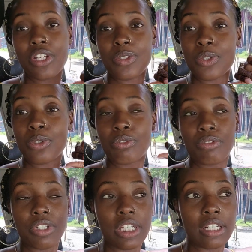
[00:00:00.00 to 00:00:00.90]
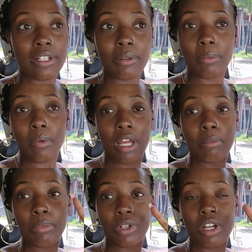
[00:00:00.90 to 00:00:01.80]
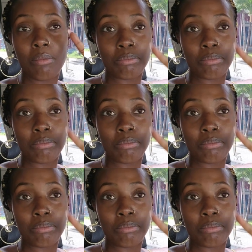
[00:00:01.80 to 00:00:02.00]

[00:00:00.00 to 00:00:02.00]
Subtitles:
is to read one book a